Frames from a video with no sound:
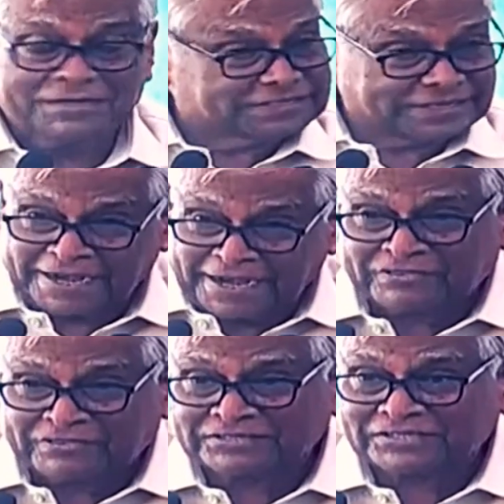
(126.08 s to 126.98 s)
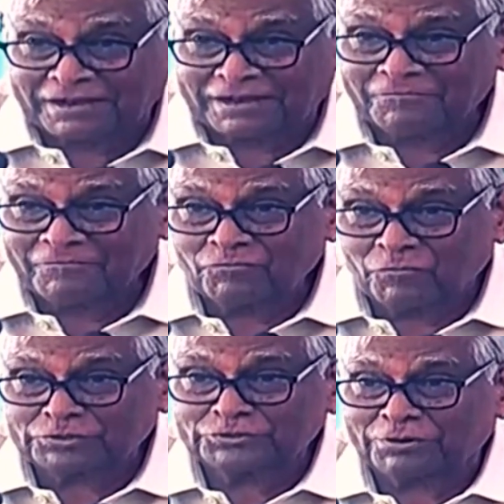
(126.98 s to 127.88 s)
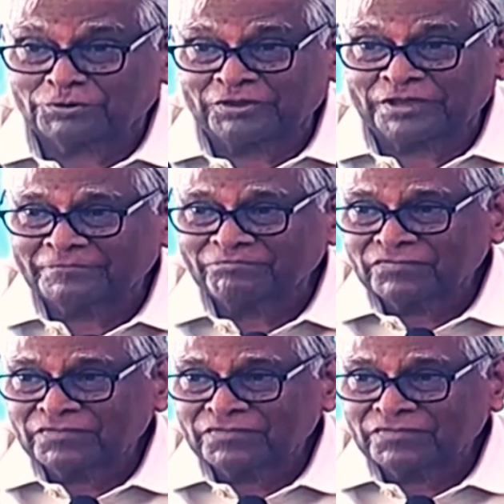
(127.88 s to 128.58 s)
It's a great thing, sir, what you are doing.